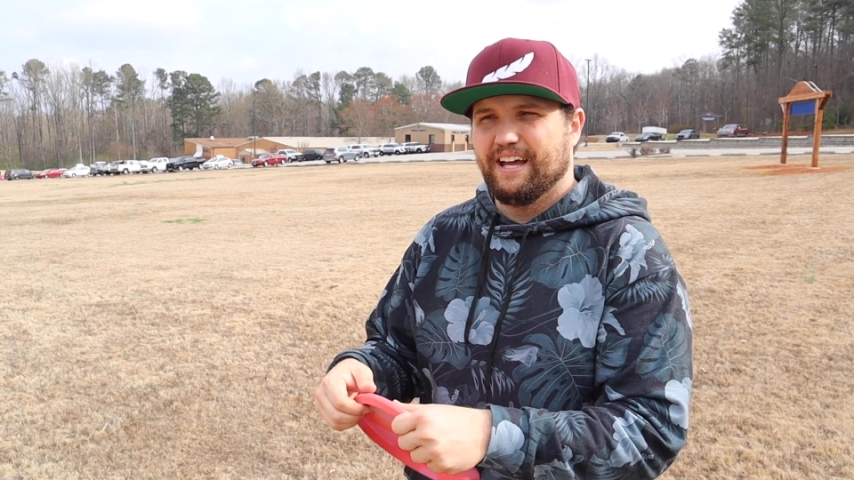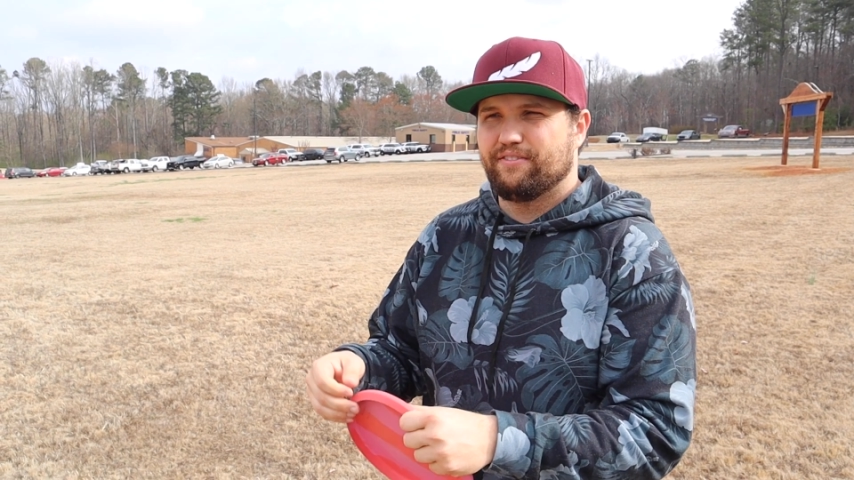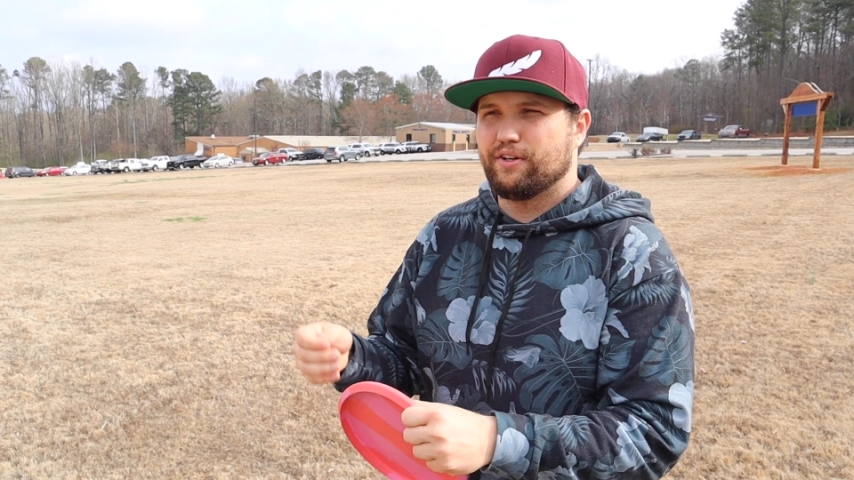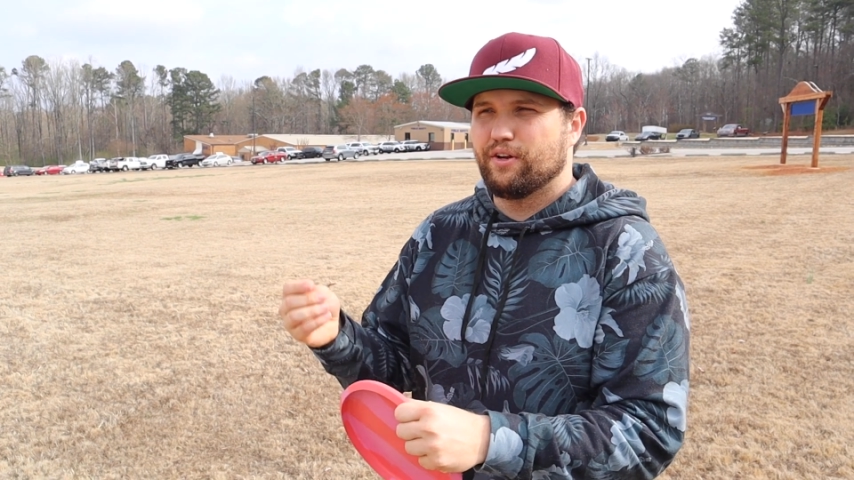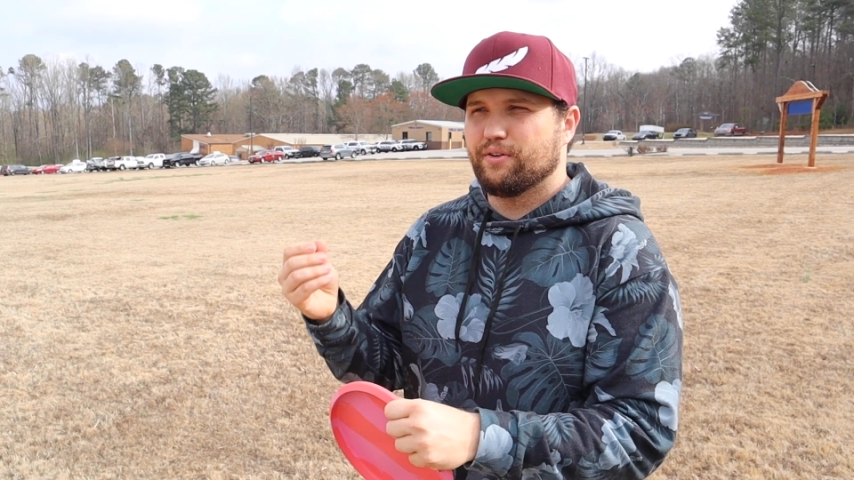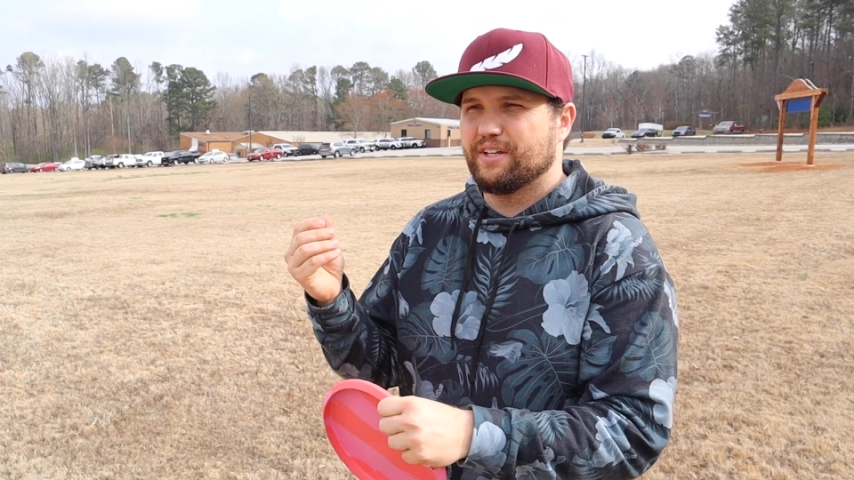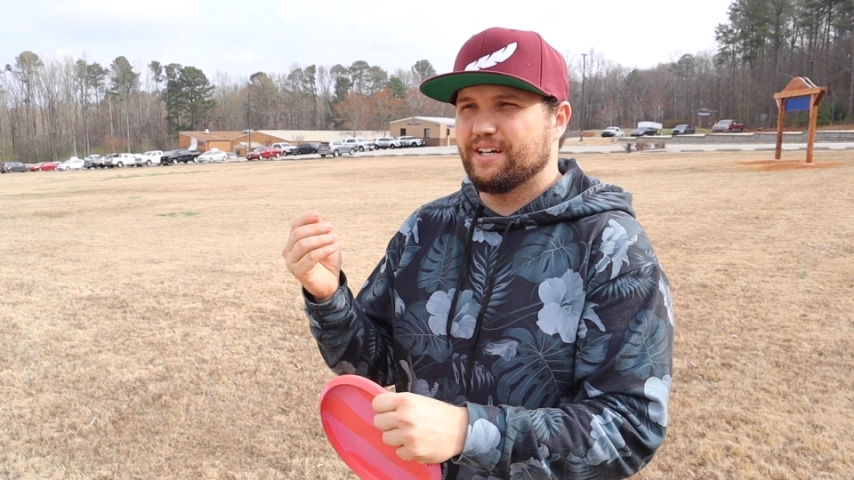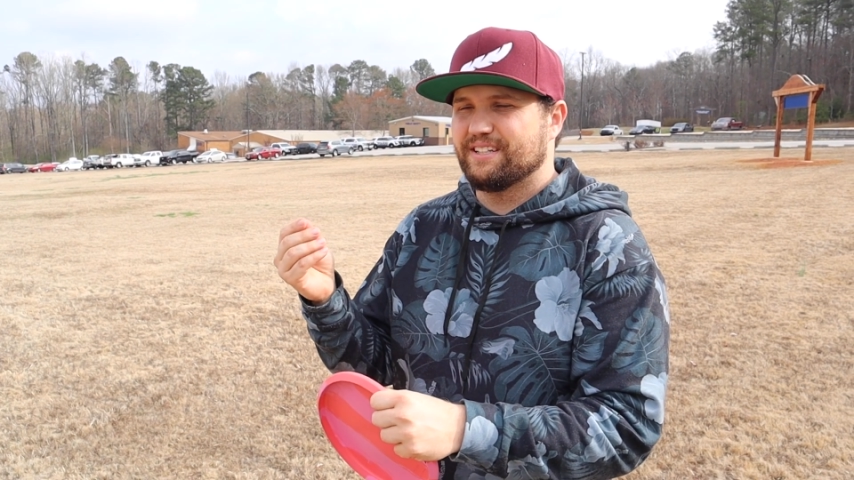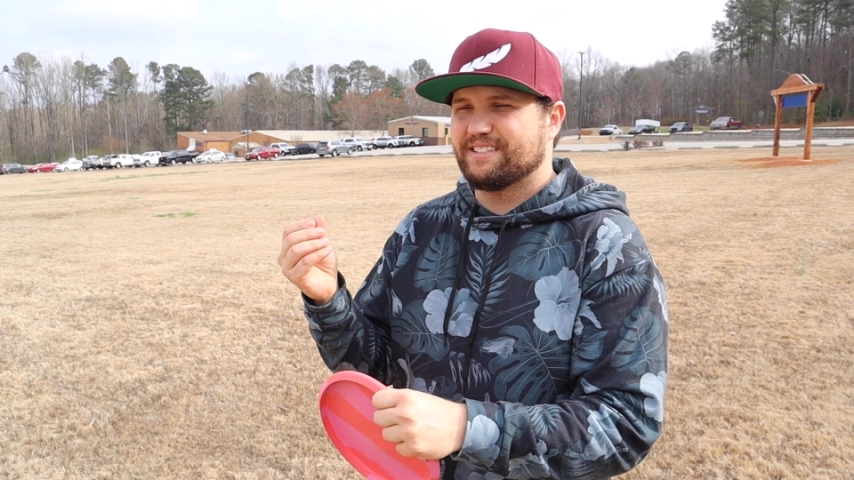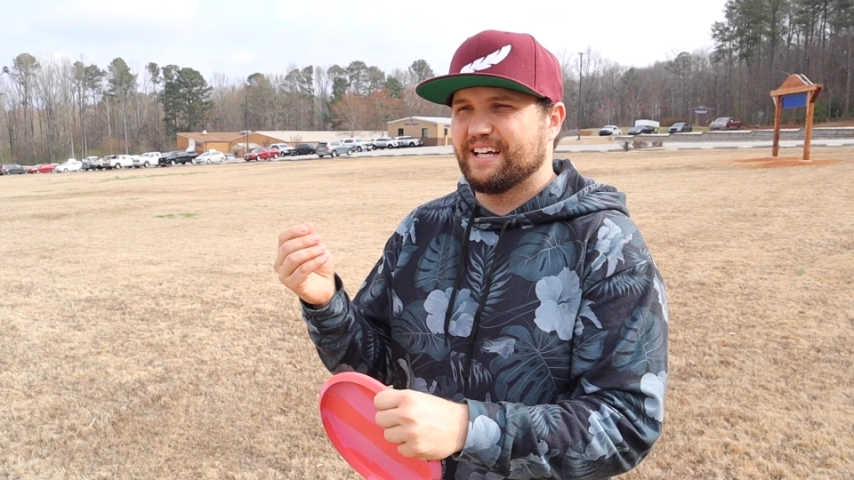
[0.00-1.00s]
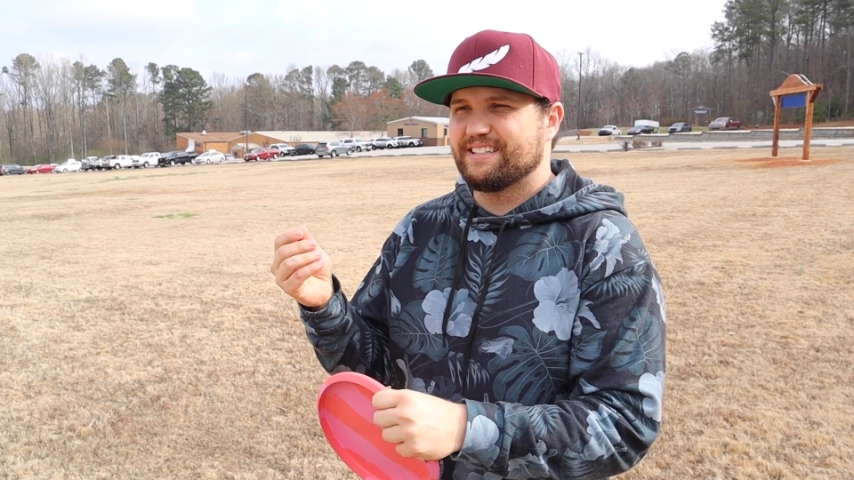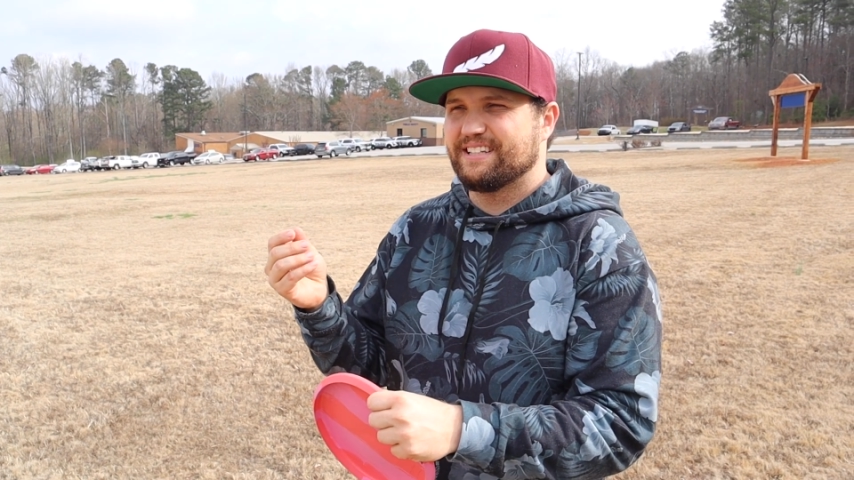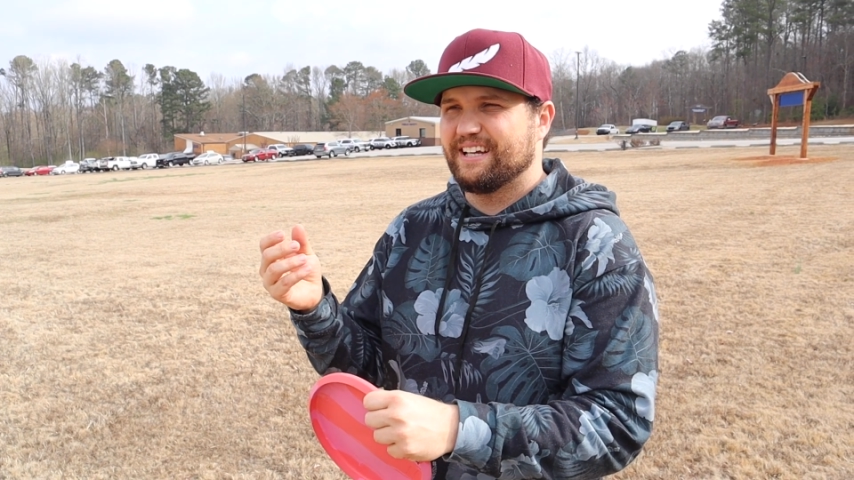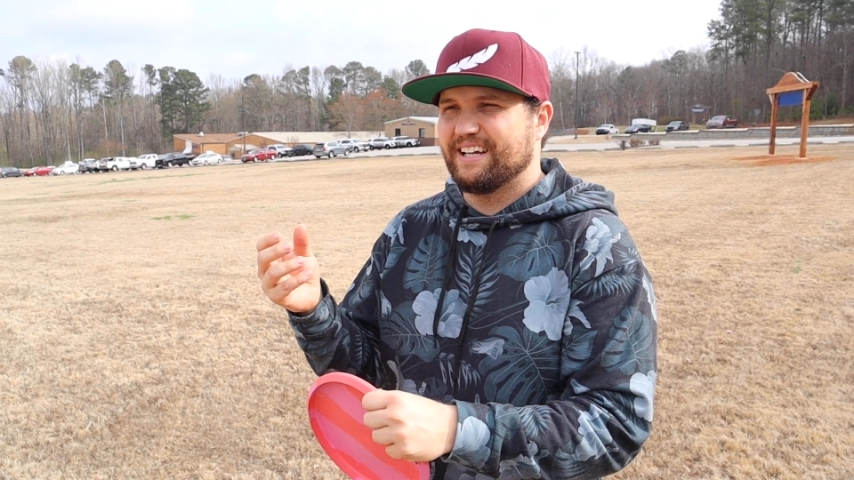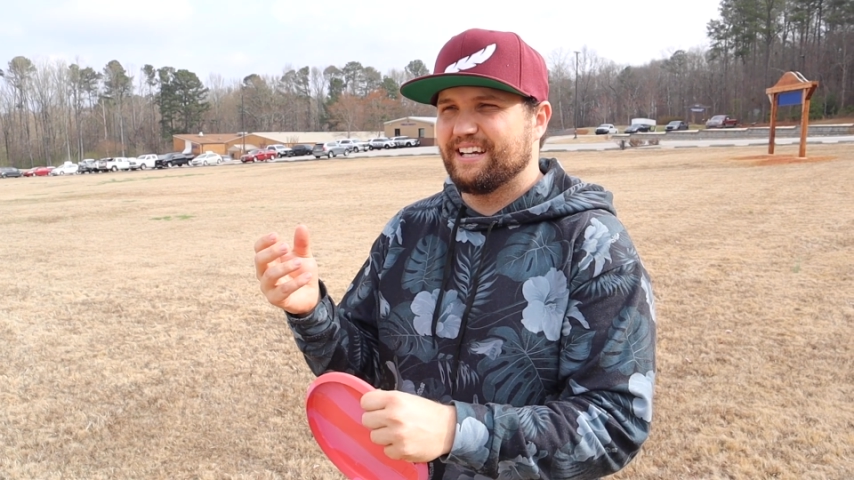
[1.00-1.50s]
If you know, the
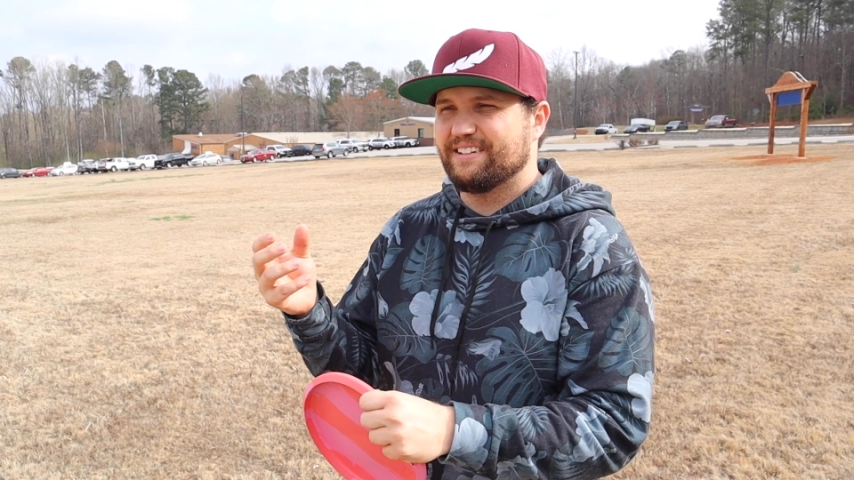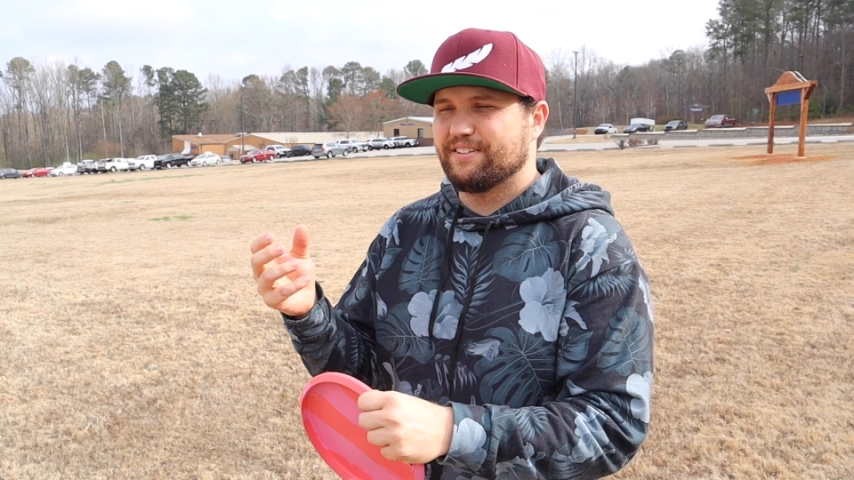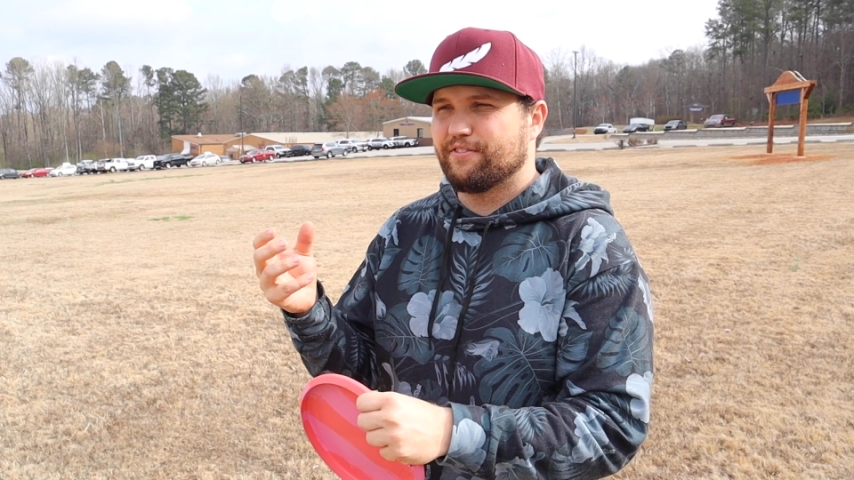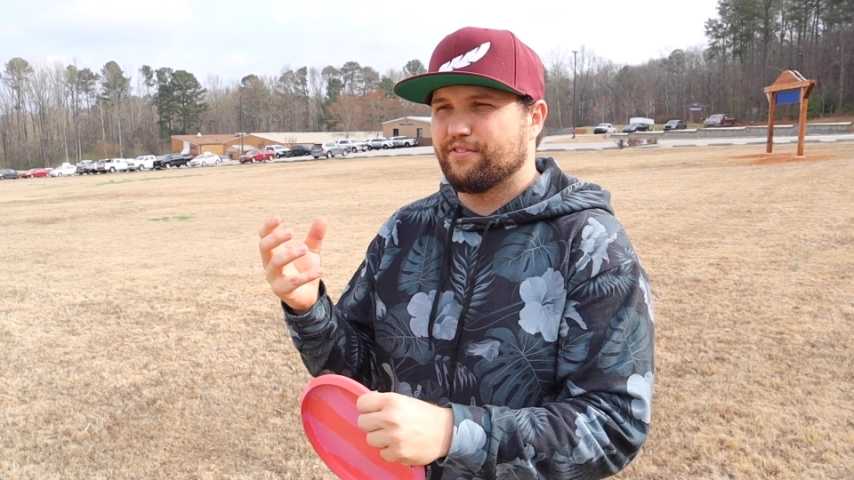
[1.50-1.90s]
Sensei